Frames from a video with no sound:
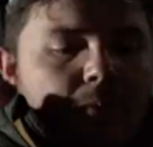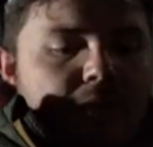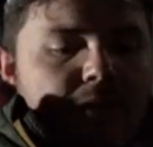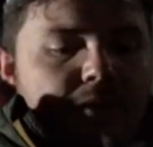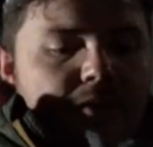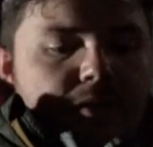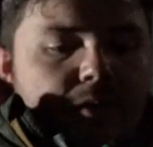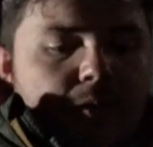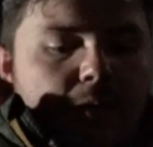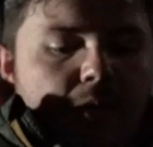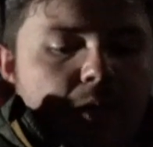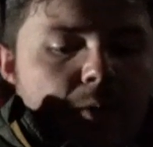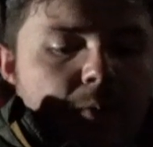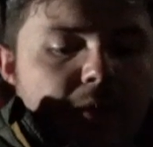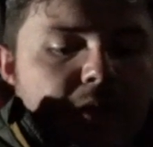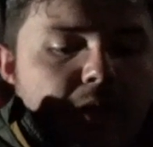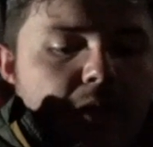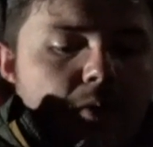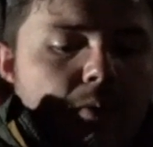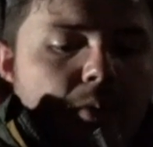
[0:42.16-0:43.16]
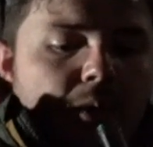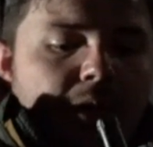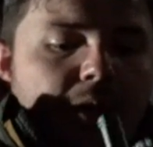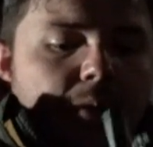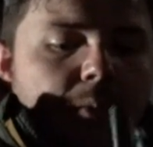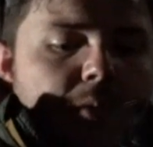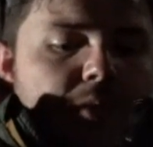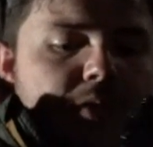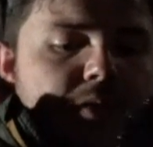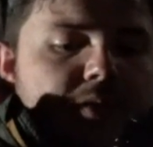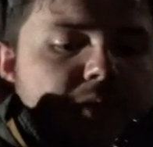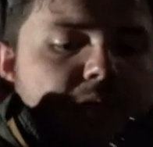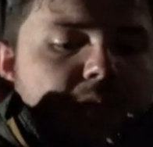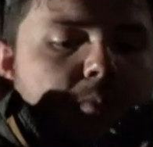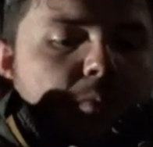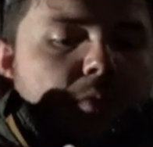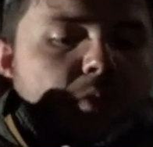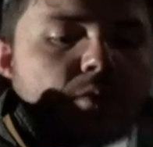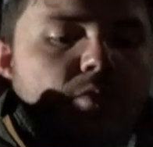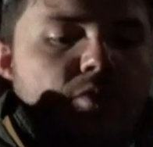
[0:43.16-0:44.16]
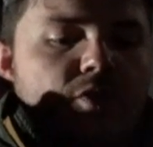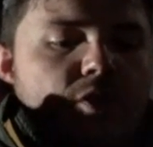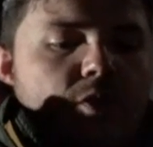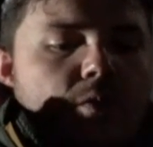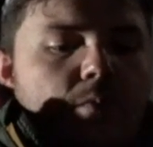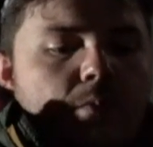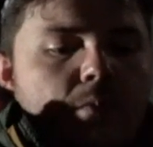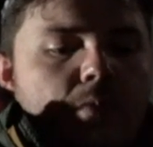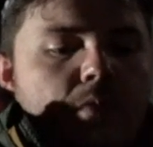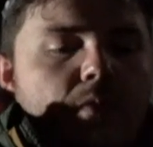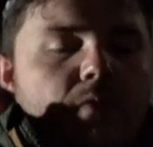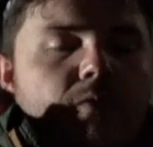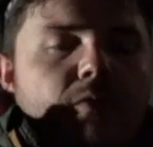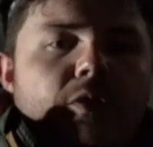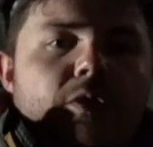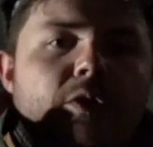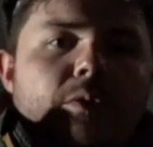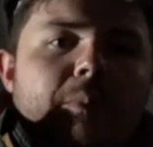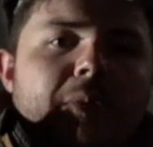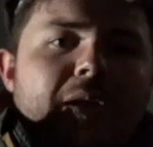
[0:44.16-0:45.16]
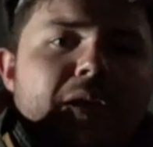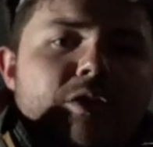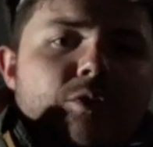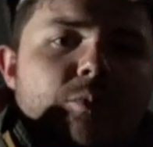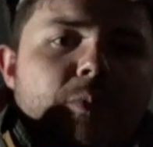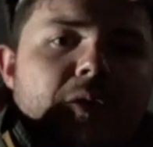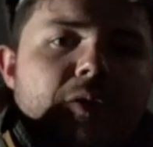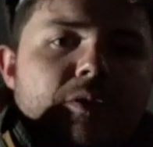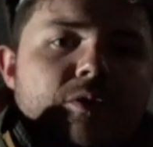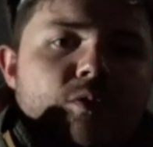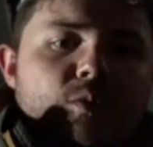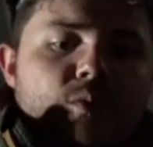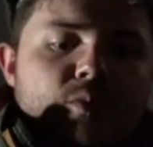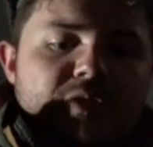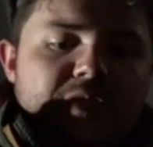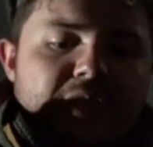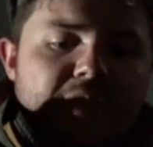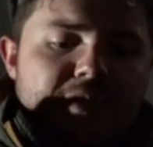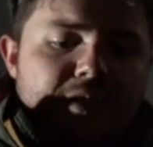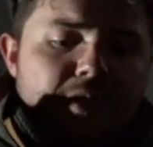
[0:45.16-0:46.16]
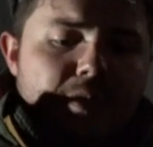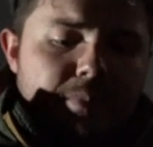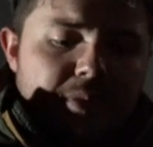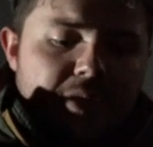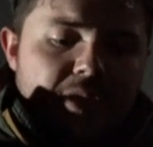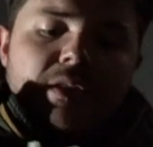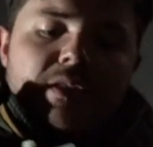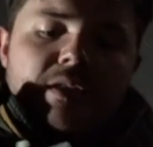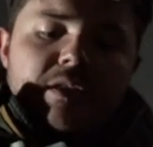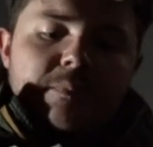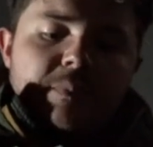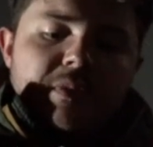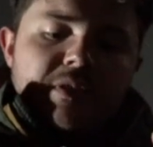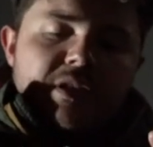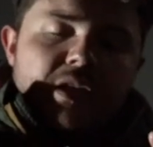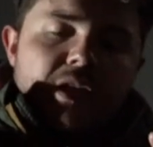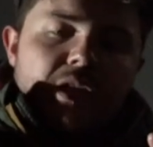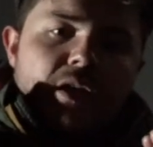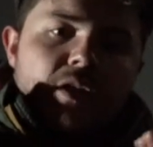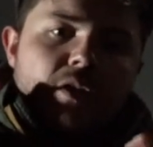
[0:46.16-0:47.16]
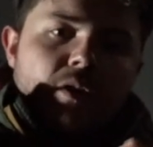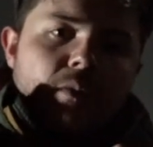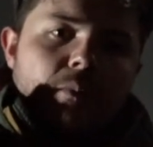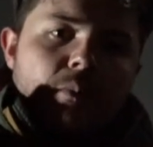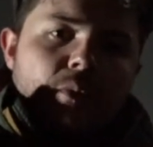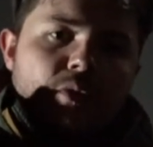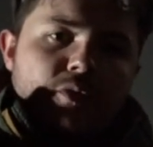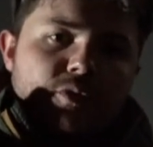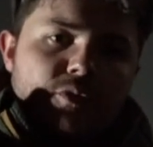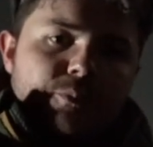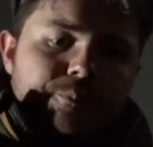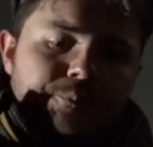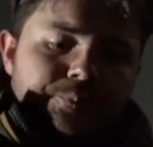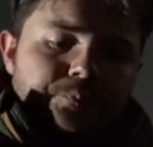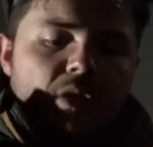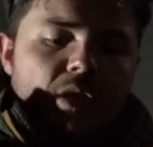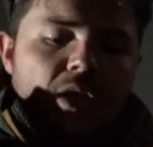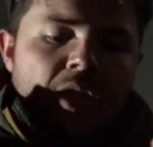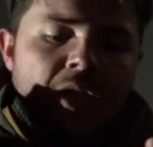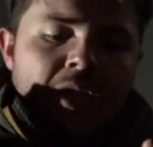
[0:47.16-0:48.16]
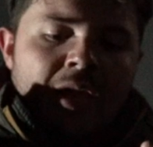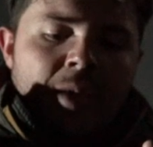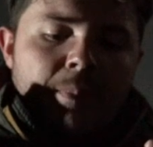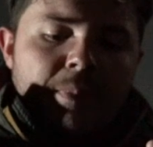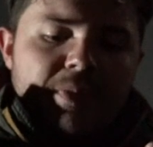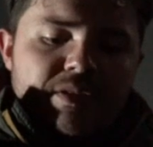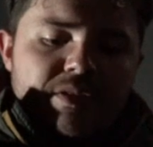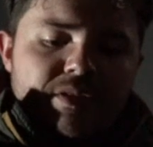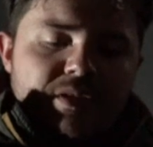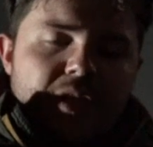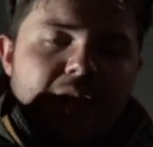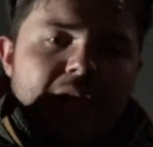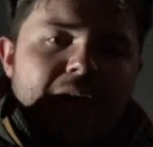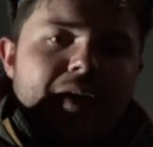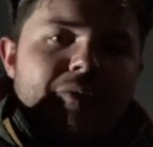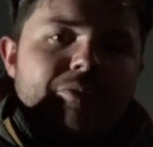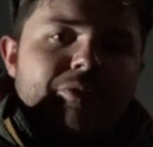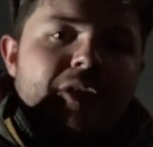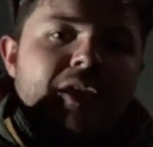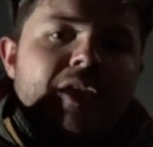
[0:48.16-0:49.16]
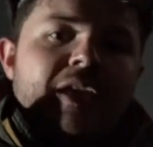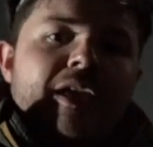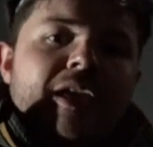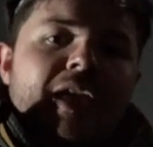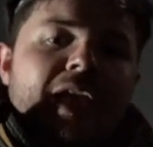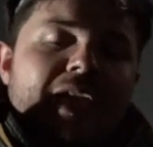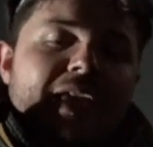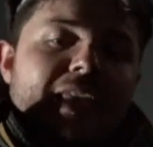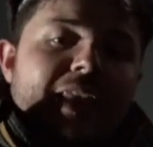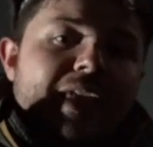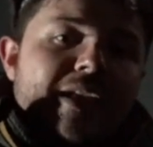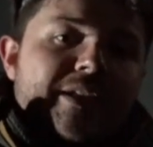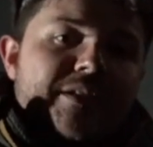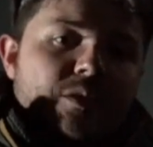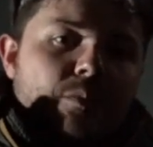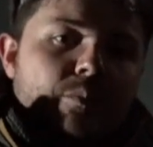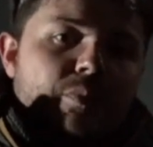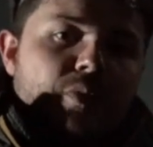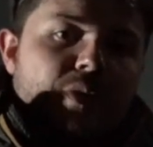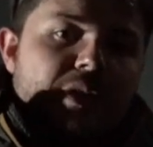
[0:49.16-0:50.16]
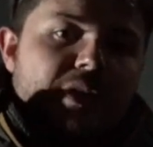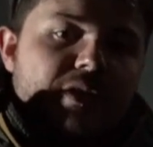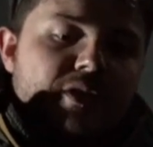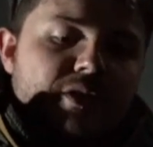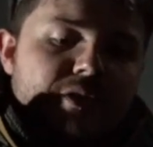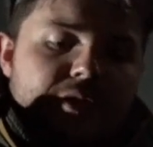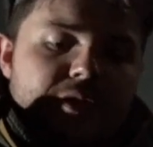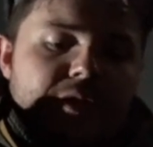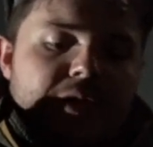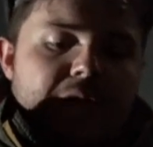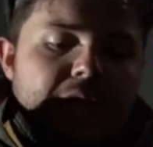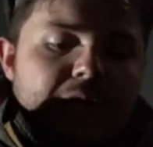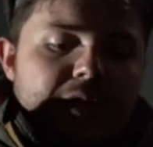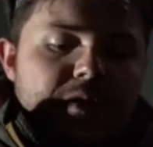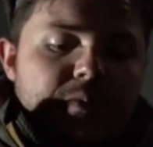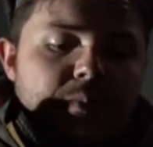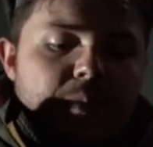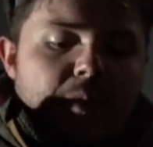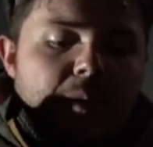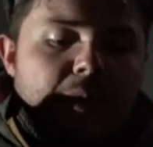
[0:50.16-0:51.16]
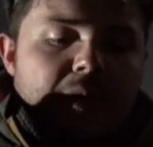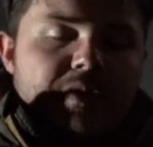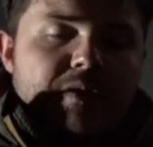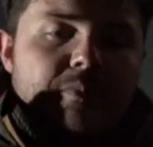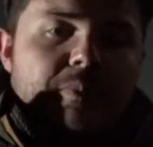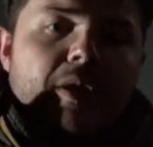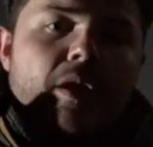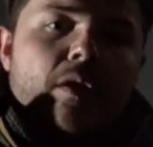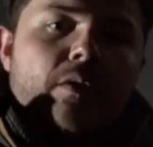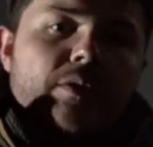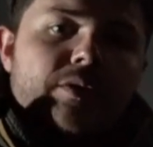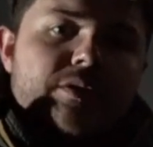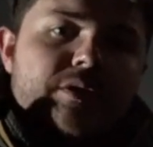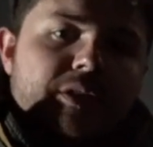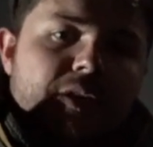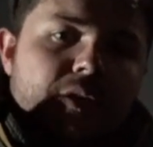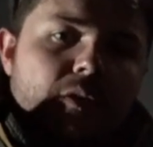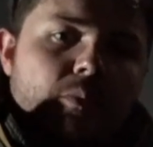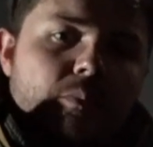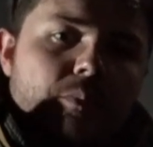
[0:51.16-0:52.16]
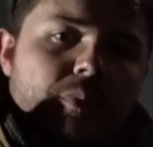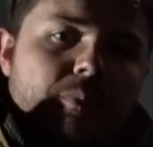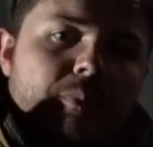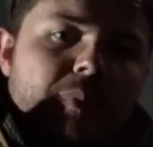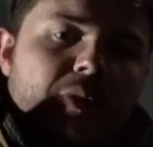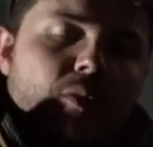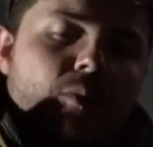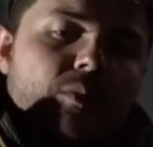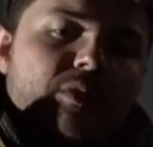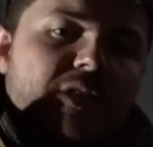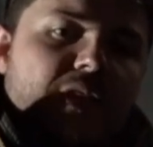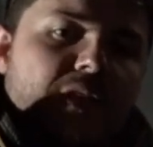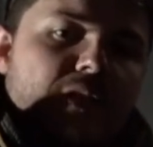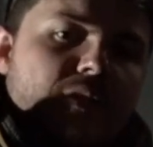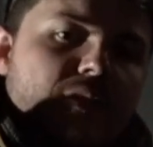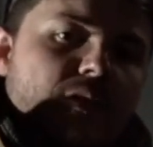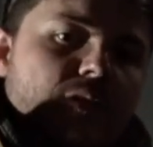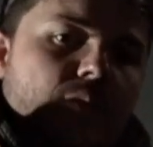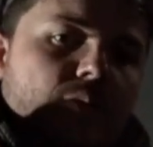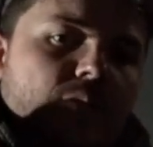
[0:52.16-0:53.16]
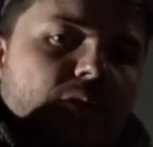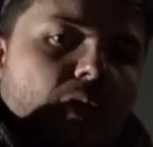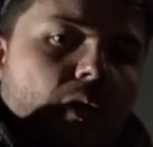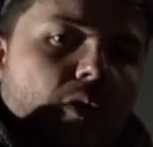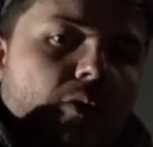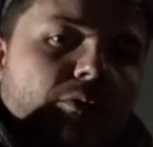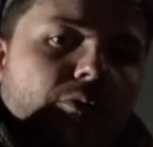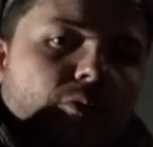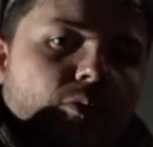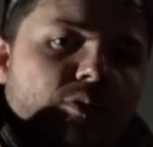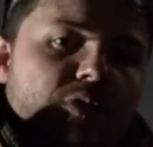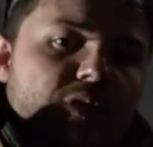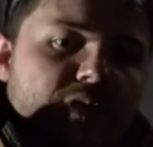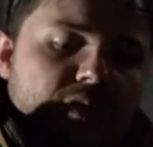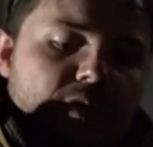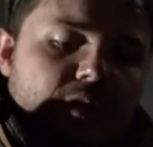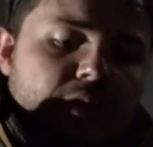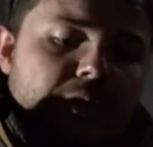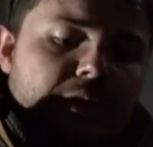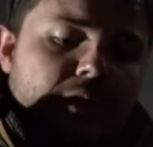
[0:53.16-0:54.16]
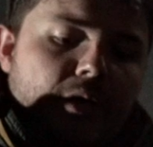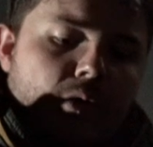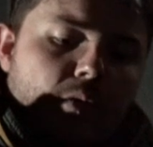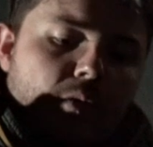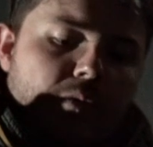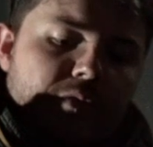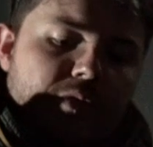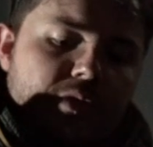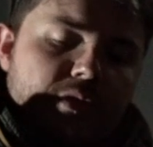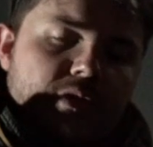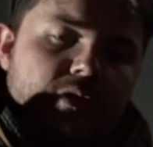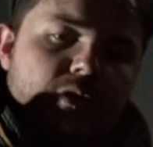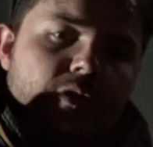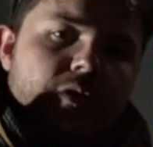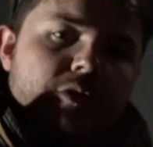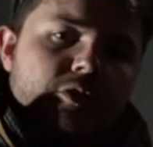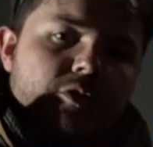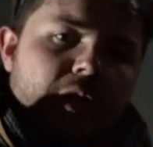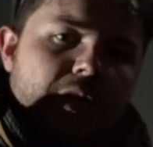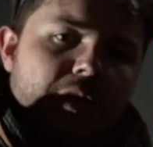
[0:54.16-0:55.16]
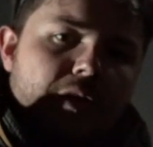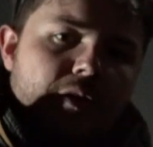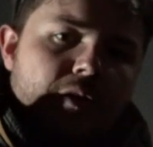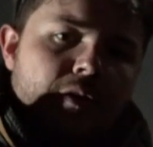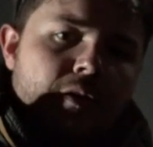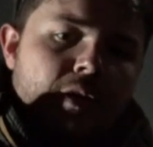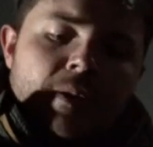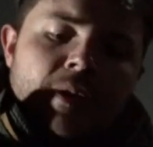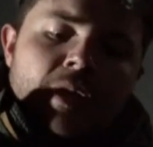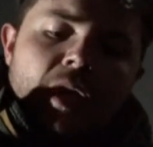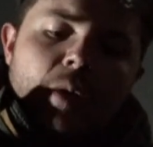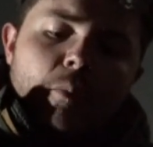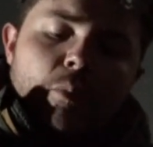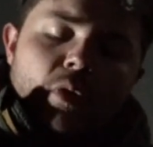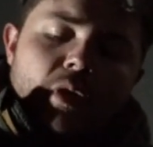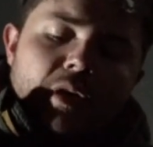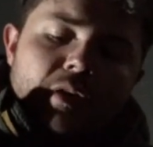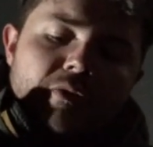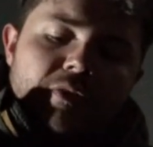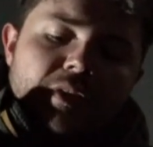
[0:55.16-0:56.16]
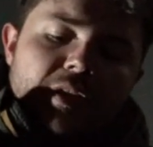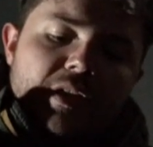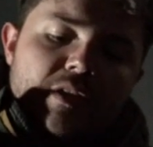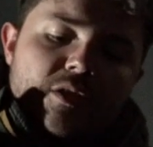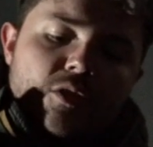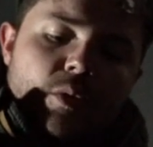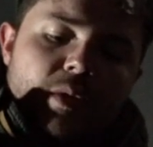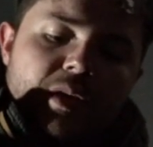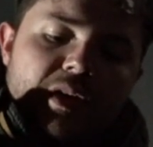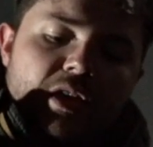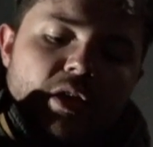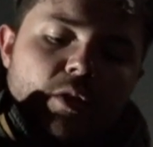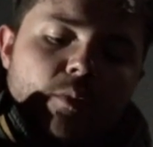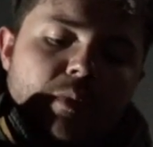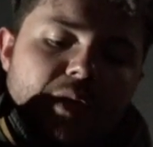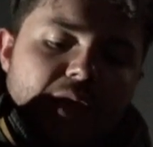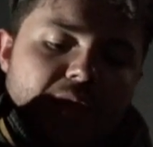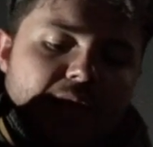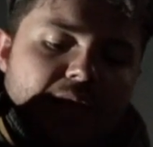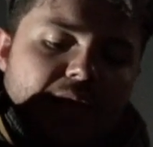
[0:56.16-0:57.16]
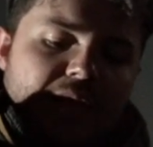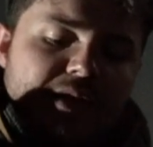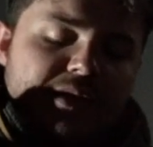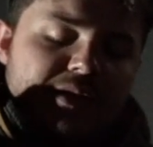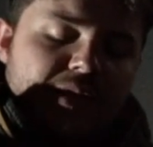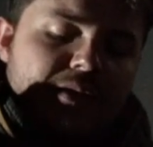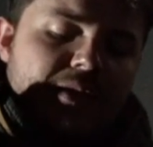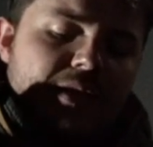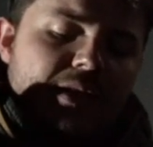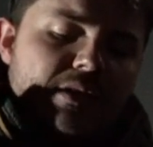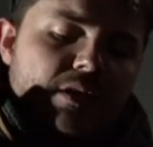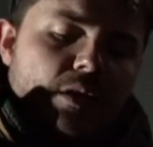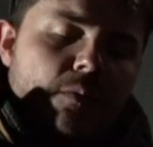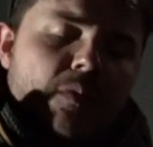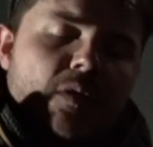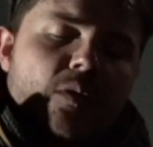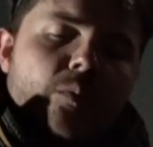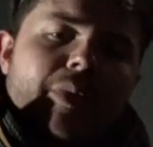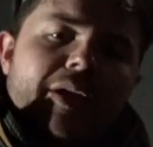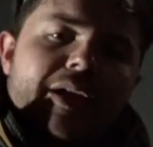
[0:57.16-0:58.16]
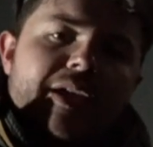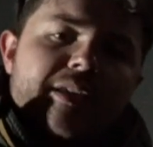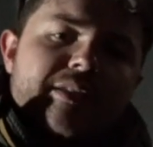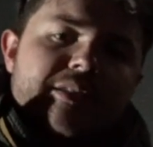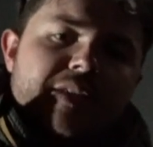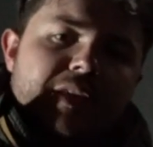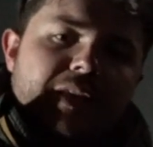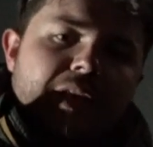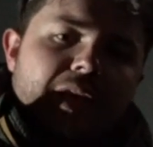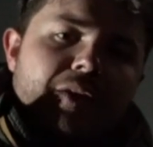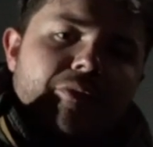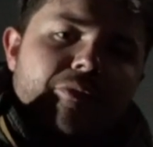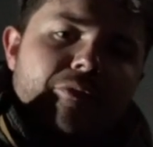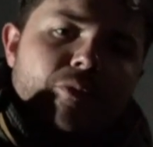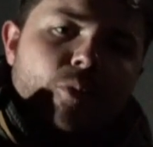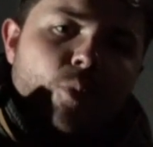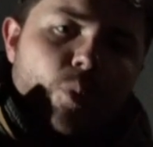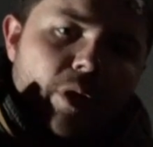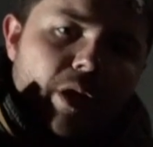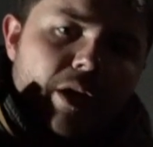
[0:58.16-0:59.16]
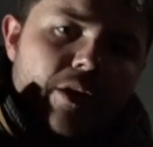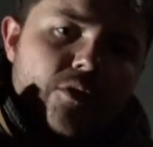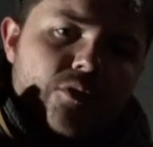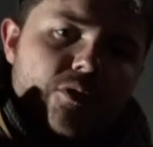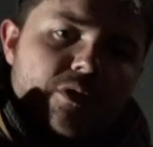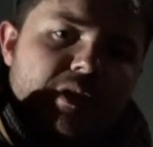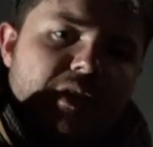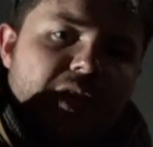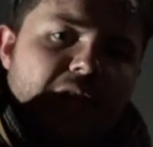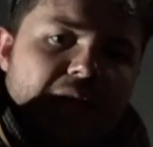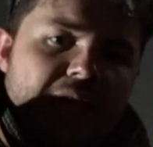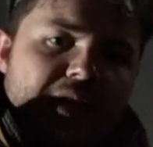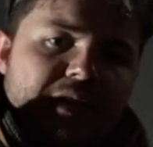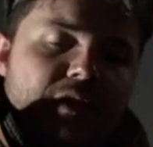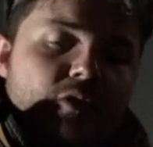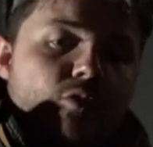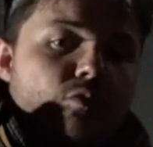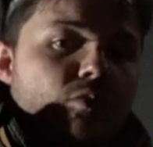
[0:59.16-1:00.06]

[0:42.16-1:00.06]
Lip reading: Right, so here we go. Here is the MoveShootMove NOMAD where it's all set up. This particular model happens to have a laser pointer as well as a polarscope built into the overall design of the star tracker. And what I think is quite unique is that this only weighs in at 480